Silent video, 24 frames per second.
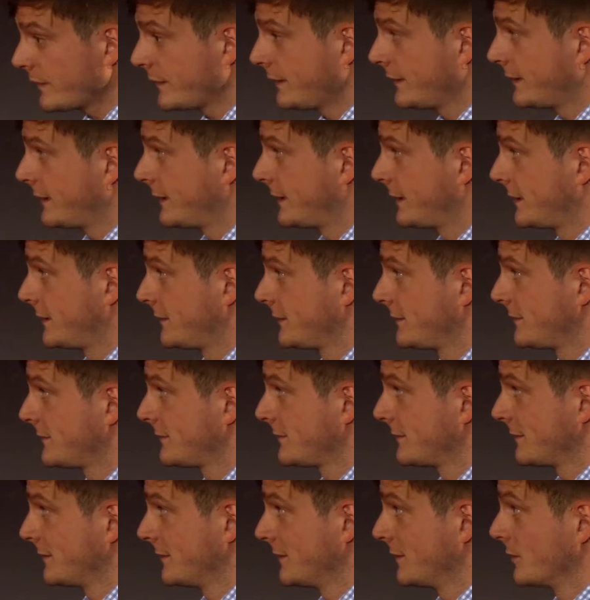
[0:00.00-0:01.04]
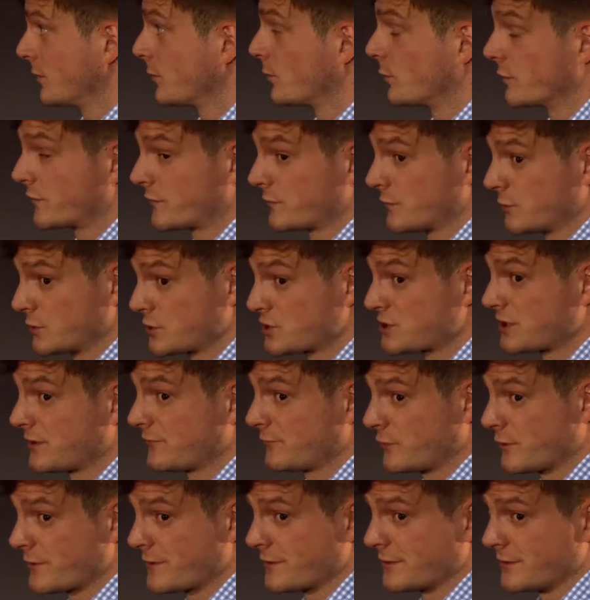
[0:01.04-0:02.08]
and was searching
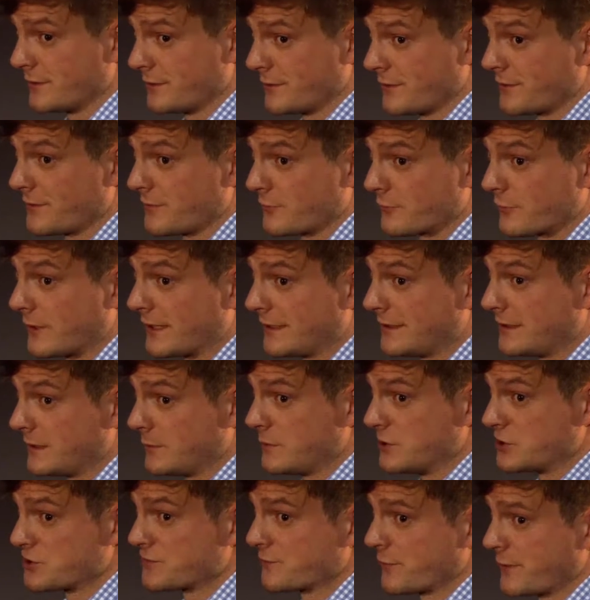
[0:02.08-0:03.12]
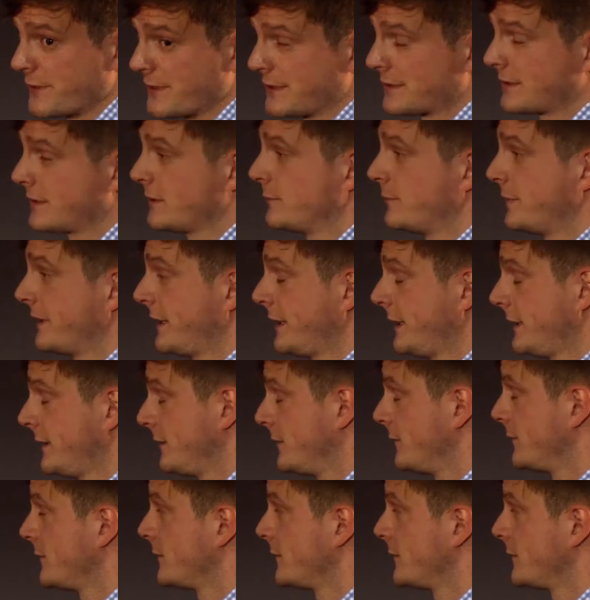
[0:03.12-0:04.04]
for the right image for that campaign.